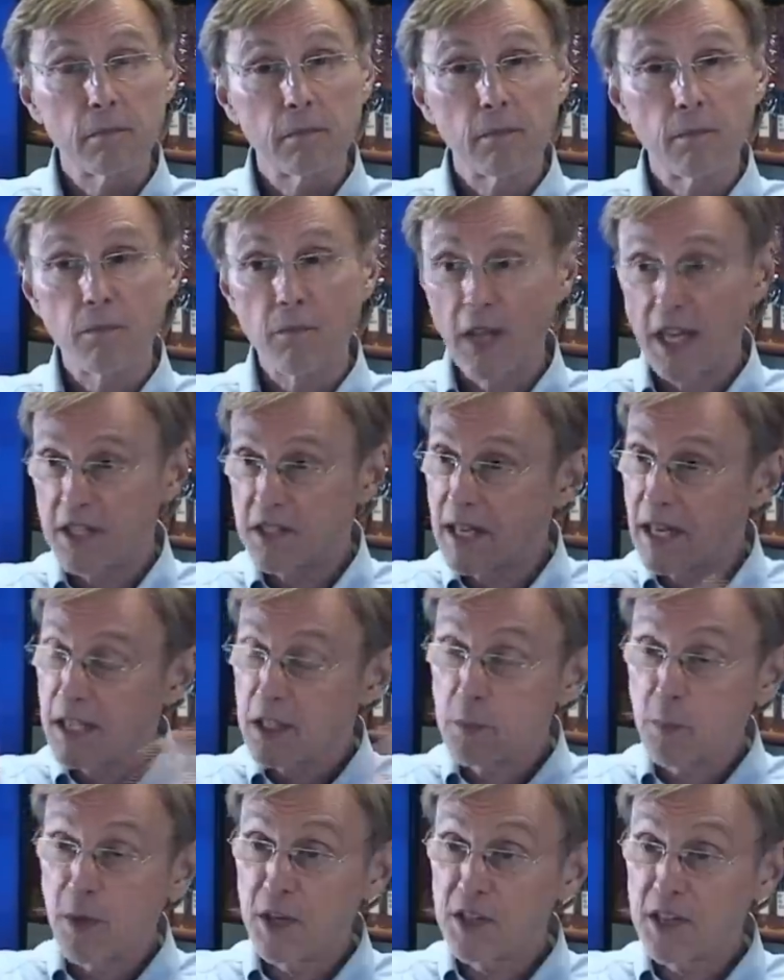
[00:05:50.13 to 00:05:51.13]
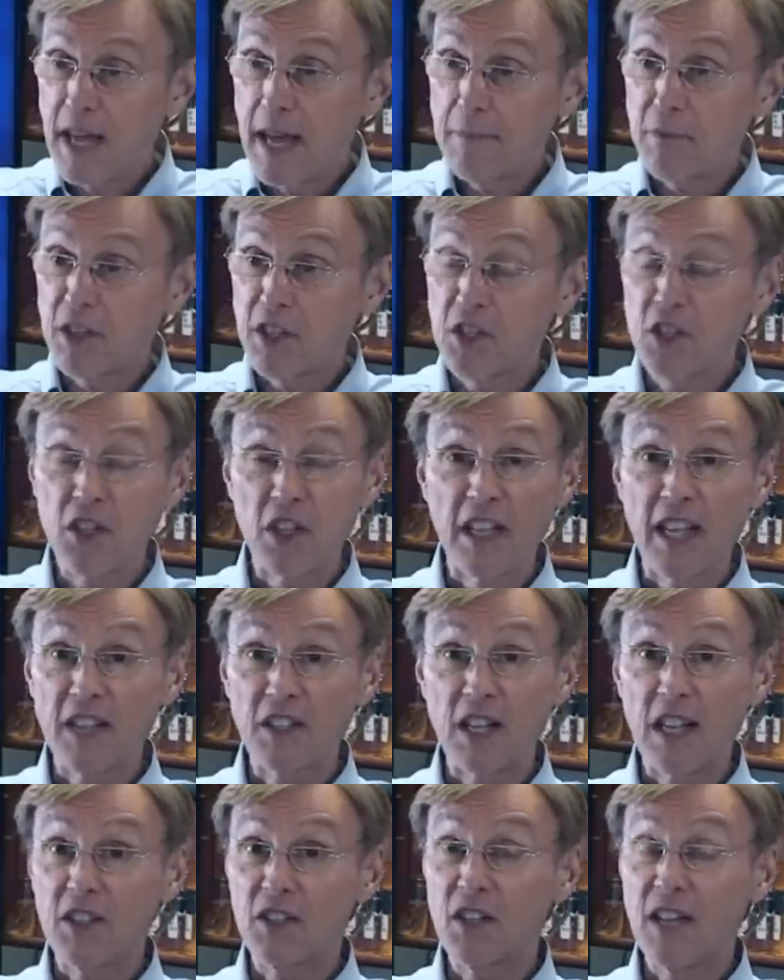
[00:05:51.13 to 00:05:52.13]
That's not express advocacy.
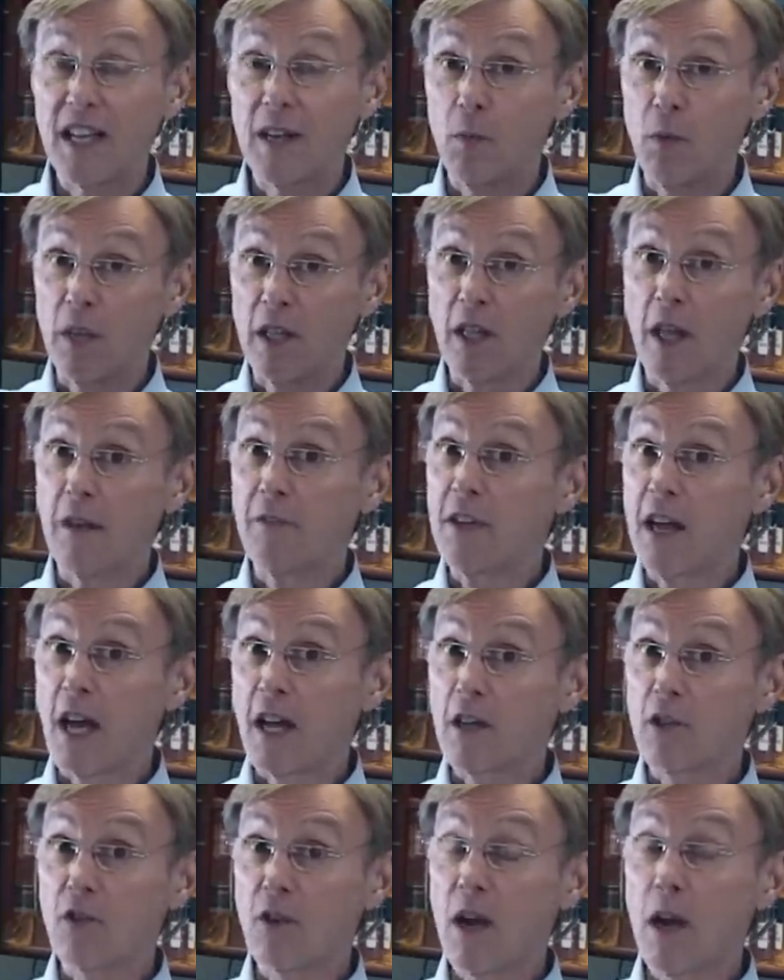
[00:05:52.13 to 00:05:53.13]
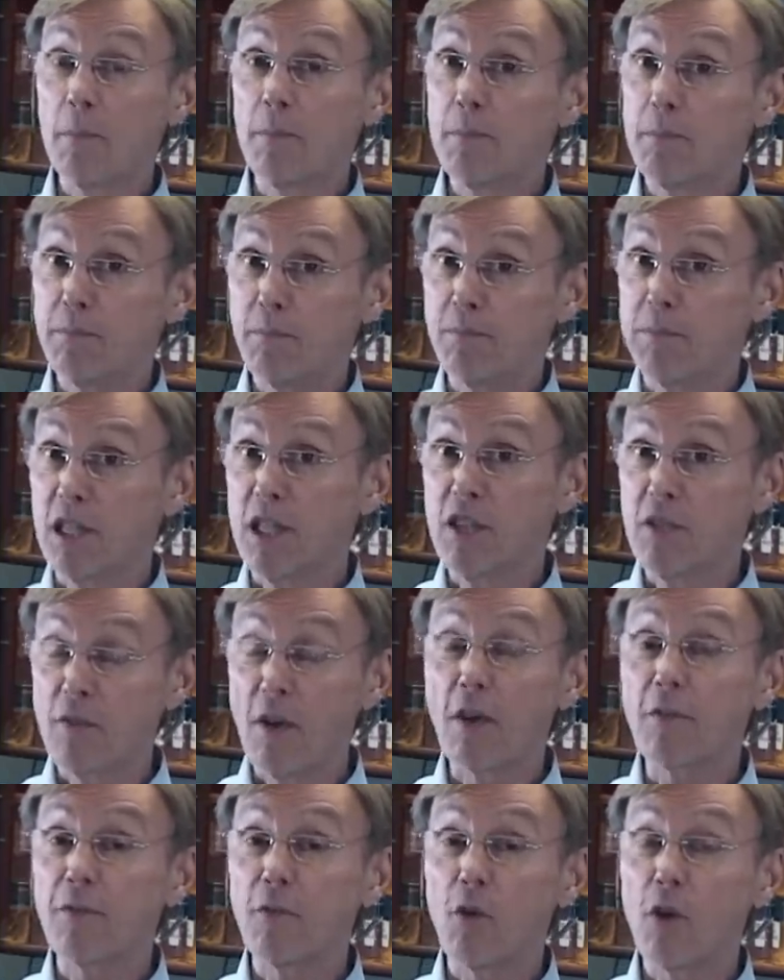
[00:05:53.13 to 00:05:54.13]
That's not saying we love Donald Trump. Please
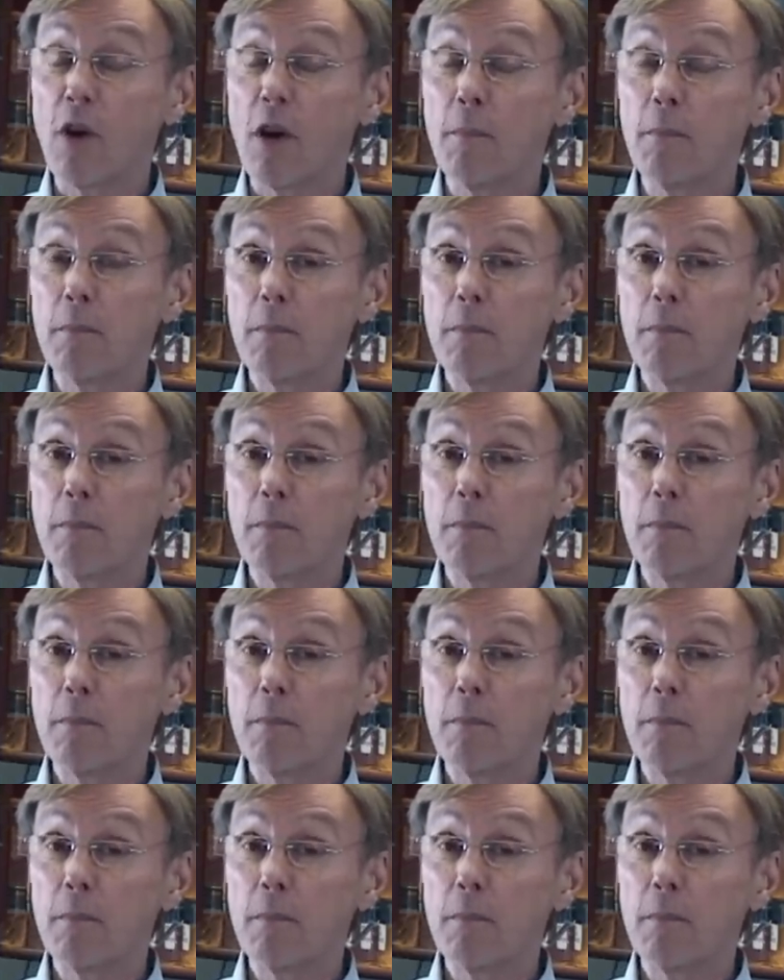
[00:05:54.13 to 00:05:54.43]
vote for him.